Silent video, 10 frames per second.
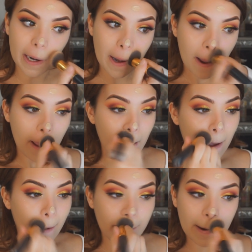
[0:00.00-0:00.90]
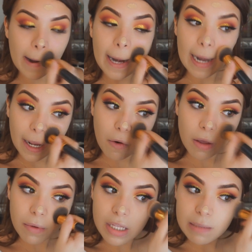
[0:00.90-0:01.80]
there. And then I like
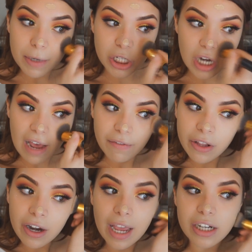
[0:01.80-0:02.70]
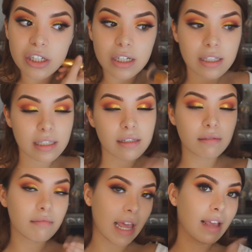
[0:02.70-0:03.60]
going with the sponge after and
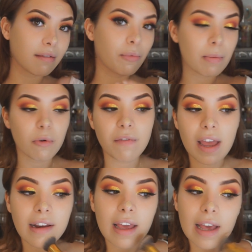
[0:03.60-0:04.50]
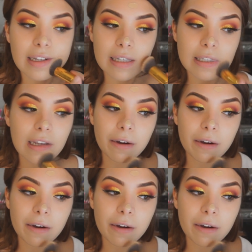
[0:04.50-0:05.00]
just like remove any excess